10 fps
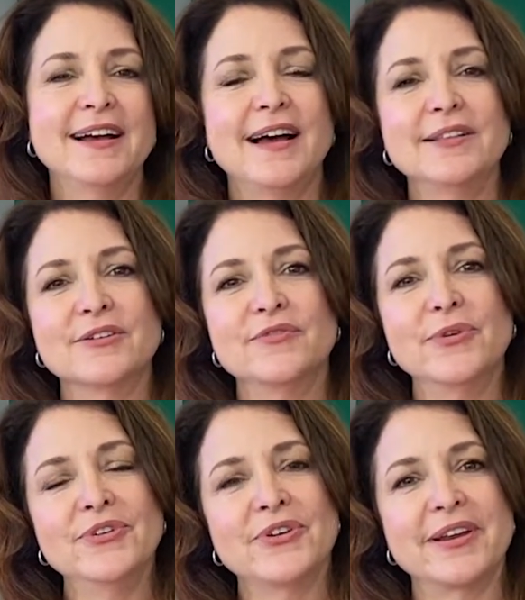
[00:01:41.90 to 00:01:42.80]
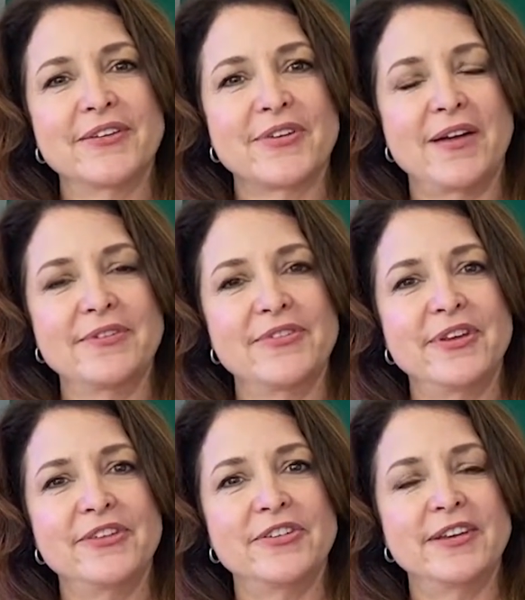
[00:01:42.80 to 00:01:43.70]
I look forward to our next
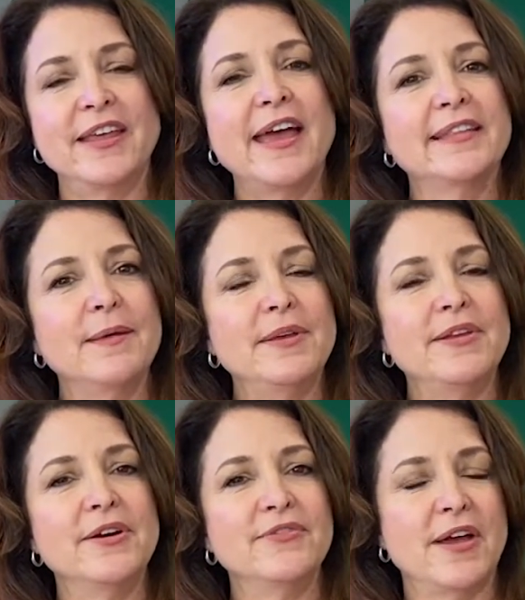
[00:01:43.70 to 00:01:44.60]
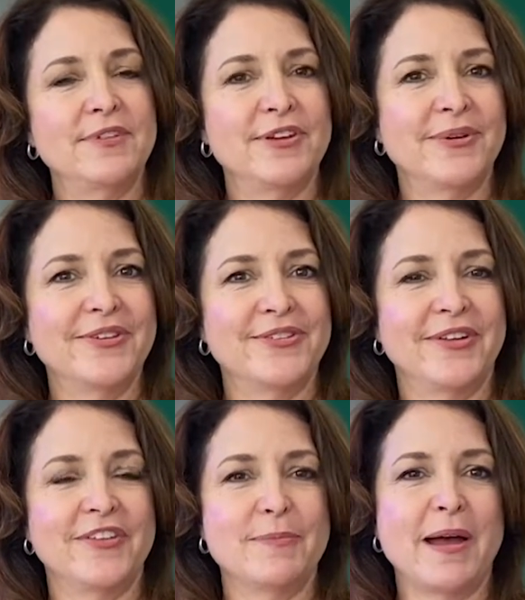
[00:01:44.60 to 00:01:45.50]
conversation, and let me know if you have any
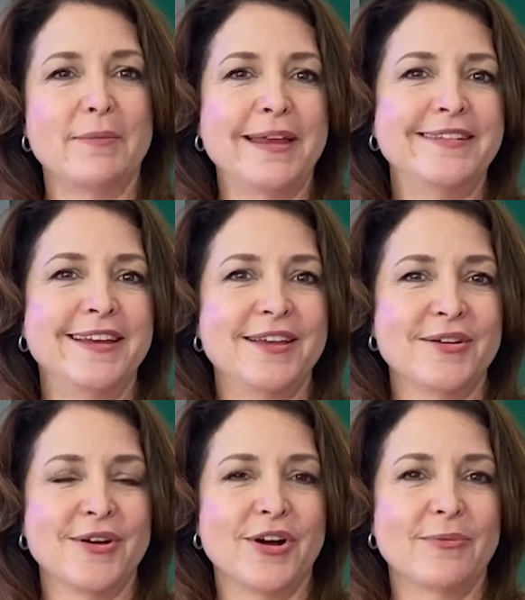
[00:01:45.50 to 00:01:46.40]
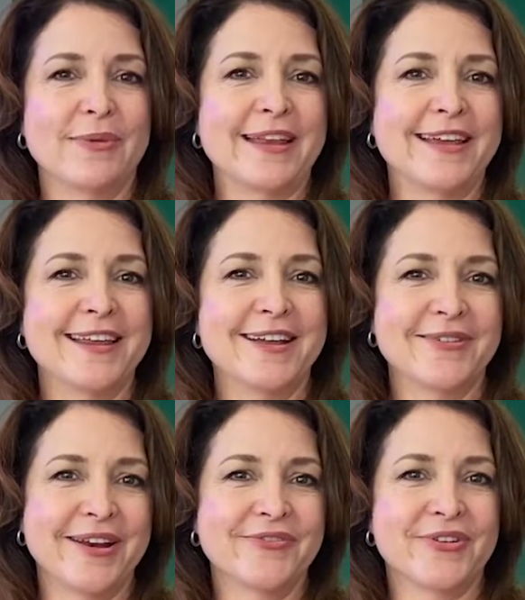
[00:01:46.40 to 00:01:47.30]
questions about maintaining your home and getting it
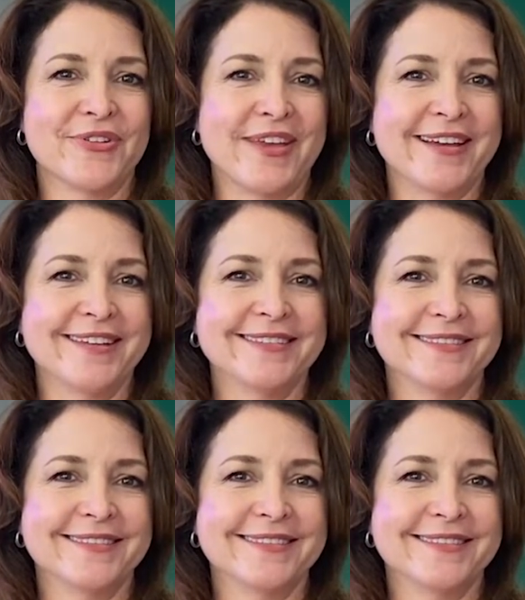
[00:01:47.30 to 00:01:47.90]
ready for sale.